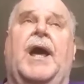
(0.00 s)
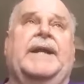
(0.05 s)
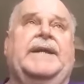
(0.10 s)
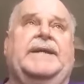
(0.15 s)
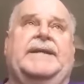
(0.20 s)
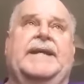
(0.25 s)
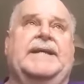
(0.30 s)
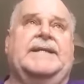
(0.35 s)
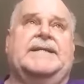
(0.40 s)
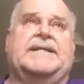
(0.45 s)
And
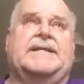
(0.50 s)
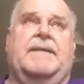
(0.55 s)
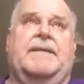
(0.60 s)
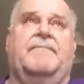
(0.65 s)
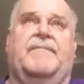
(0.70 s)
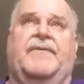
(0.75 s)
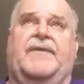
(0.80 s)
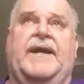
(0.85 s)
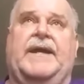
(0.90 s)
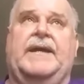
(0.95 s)
I did
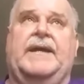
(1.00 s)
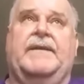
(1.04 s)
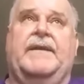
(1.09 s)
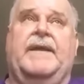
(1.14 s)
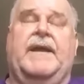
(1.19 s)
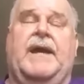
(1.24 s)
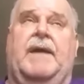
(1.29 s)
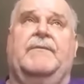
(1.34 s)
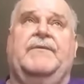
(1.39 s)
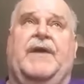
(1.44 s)

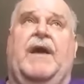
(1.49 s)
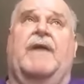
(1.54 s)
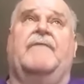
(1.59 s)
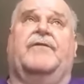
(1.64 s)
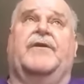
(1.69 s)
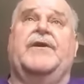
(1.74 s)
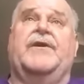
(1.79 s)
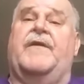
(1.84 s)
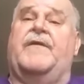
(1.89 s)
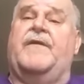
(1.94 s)
something. I was
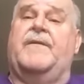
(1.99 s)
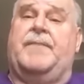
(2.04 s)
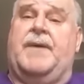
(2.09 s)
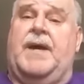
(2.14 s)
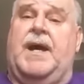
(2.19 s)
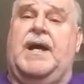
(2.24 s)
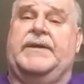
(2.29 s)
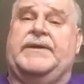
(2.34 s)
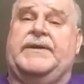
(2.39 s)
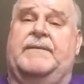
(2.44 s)
up for another
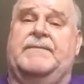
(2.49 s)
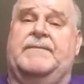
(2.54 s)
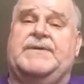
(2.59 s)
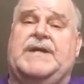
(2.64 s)
part.